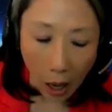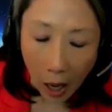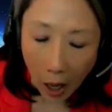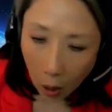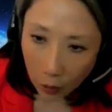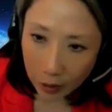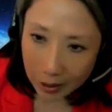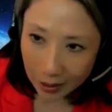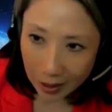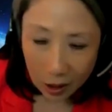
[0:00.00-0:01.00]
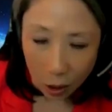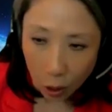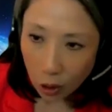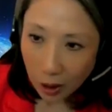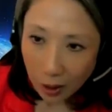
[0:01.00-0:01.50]
how these things
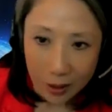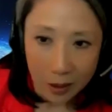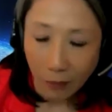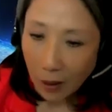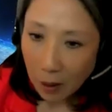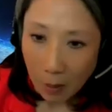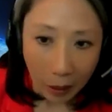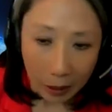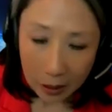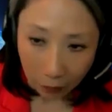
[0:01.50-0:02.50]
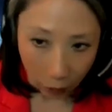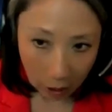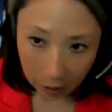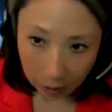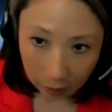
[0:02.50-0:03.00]
are just fundamentally
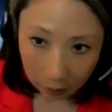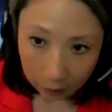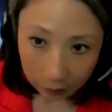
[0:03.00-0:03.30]
different.